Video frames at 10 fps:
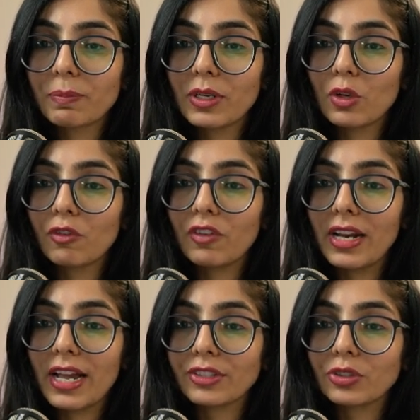of
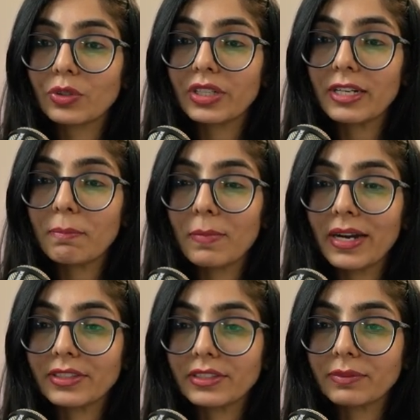electron in
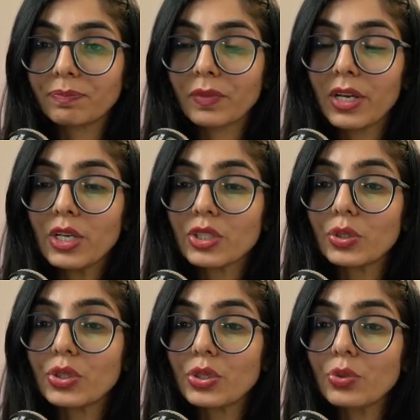matter. So
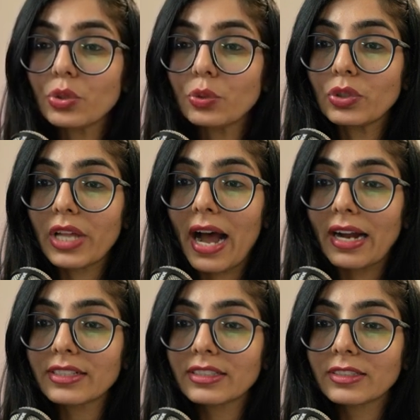due to
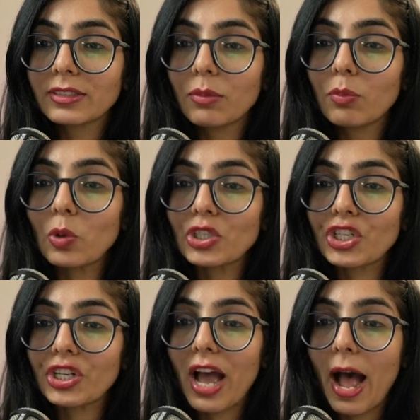that,
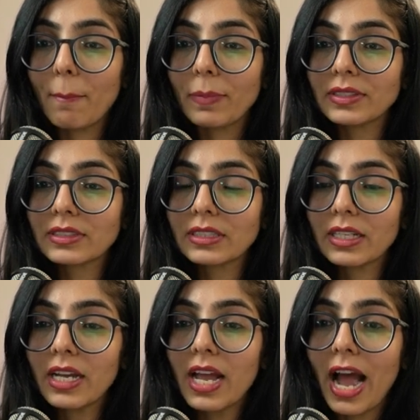motion happens,
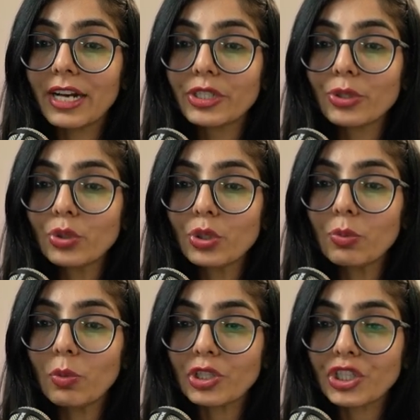and due to
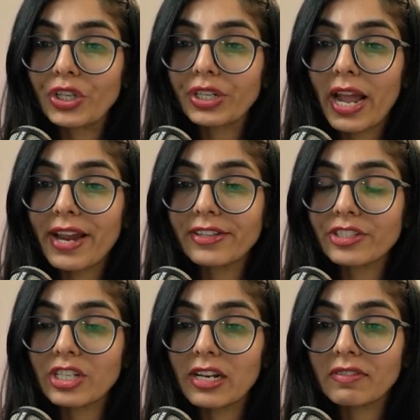motion,
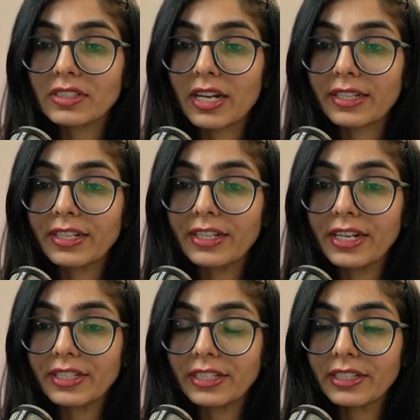energy levels are
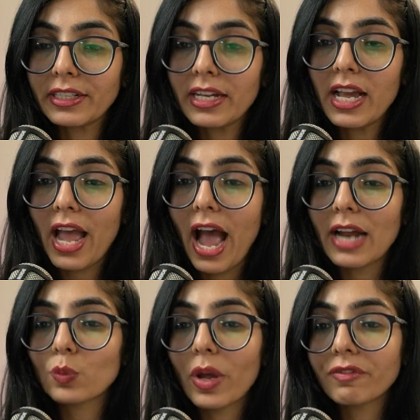created.
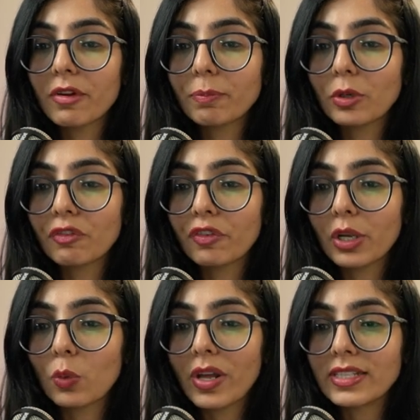And when we put
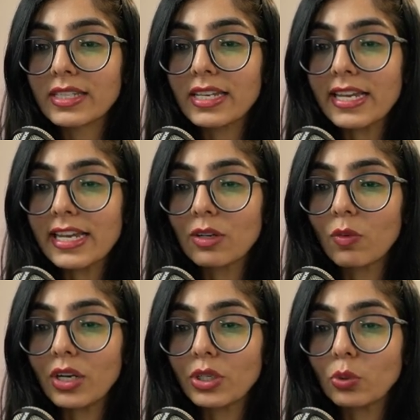frequency
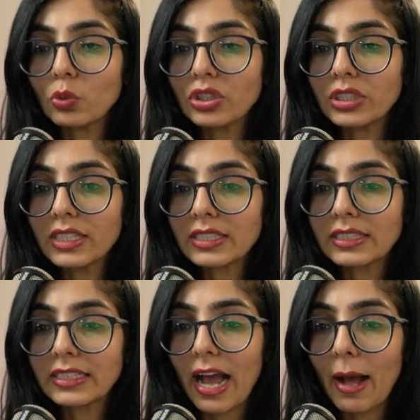equal to this
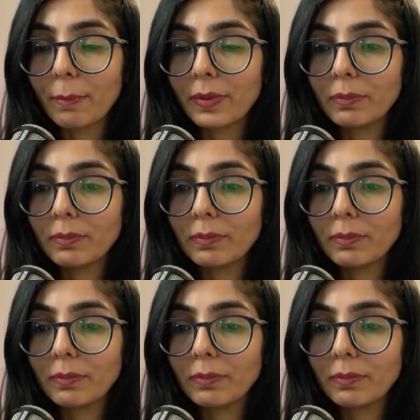gap,